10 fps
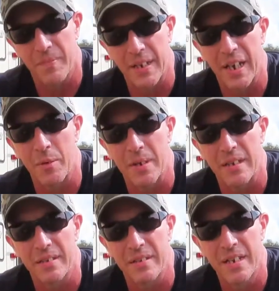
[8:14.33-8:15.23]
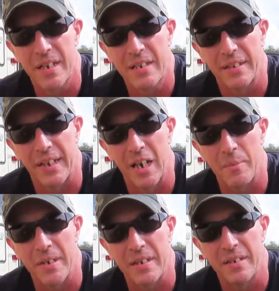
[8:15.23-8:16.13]
they got
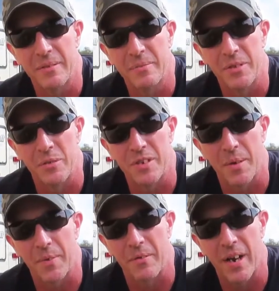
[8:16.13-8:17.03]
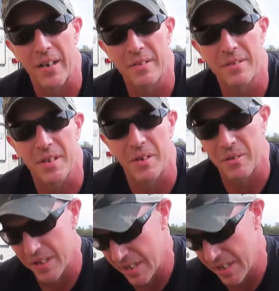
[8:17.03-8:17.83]
to be doing something right. So